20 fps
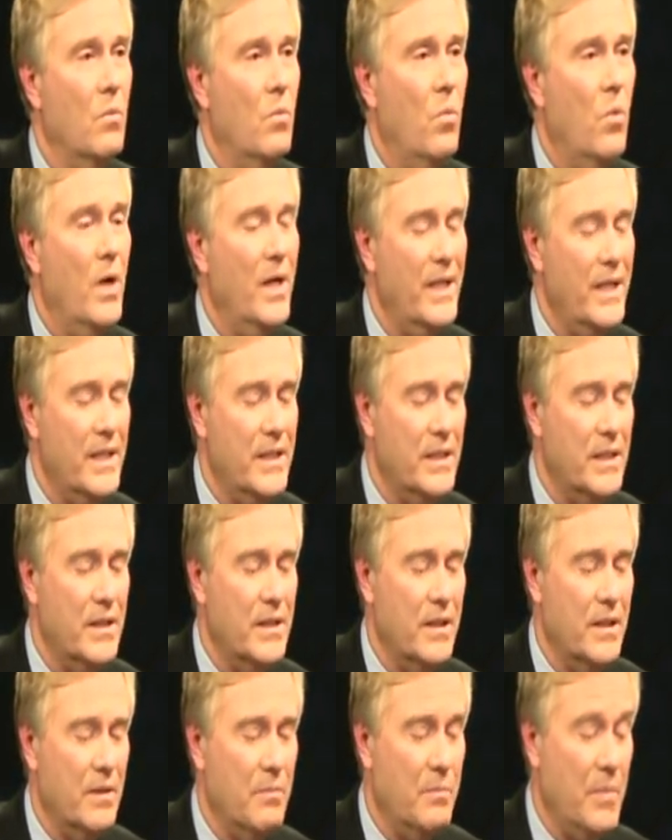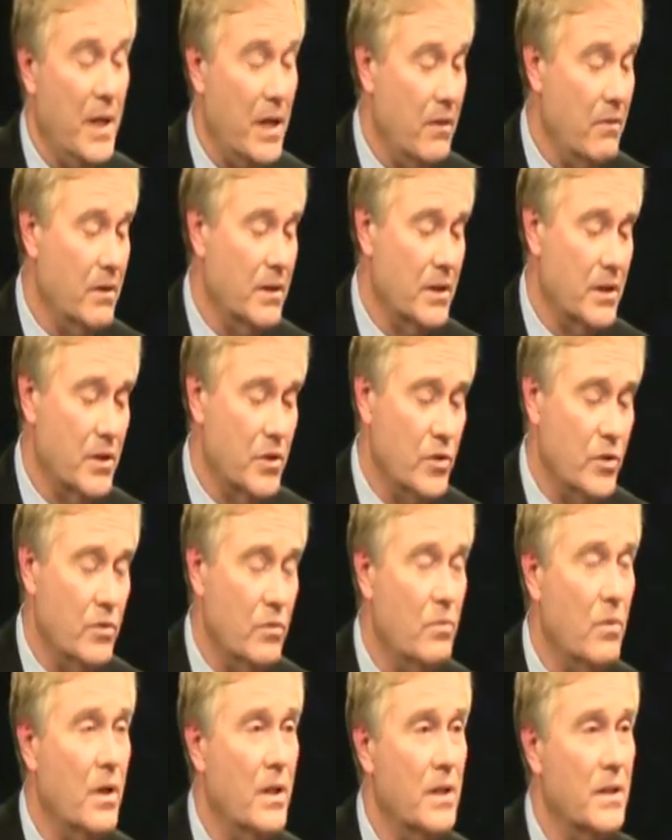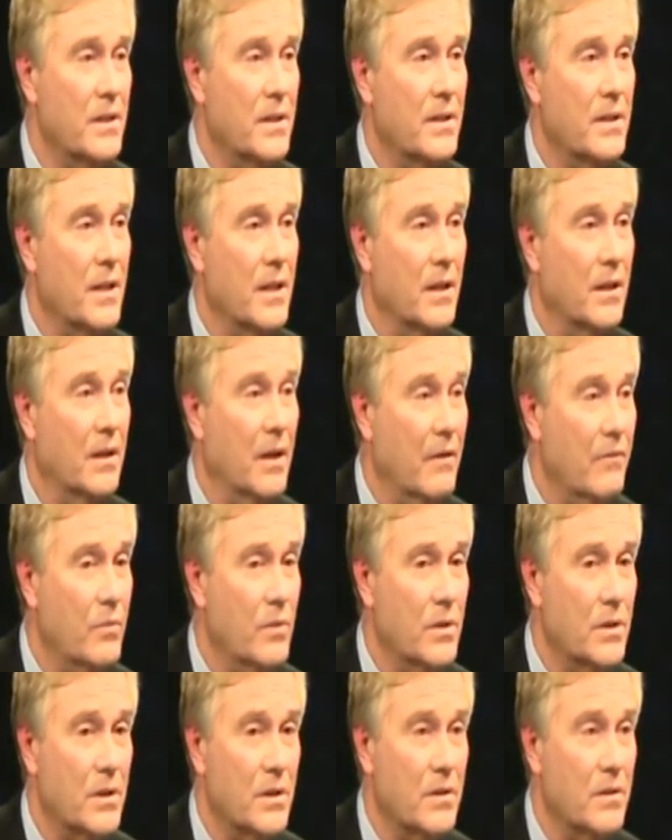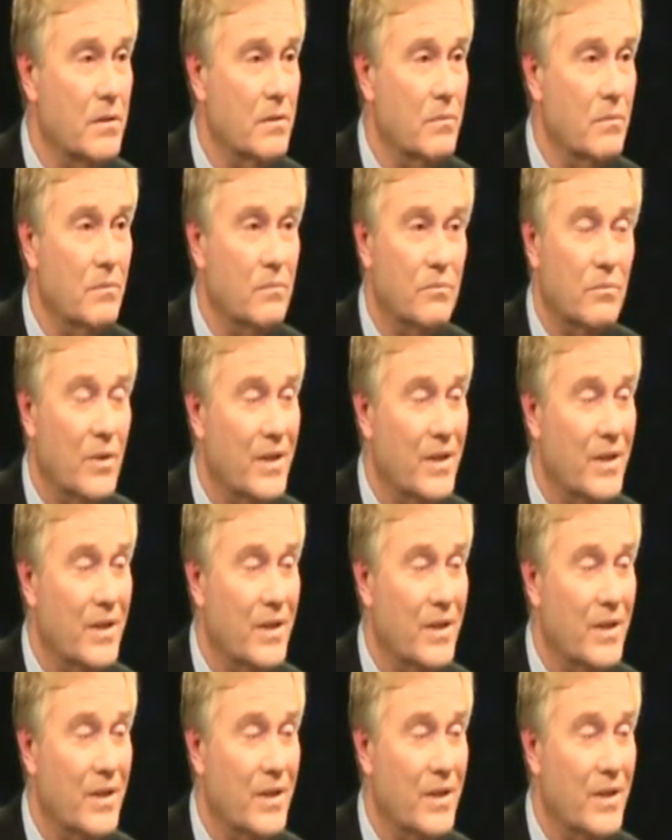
what is it that a parent can do? What is it that a loved one can do?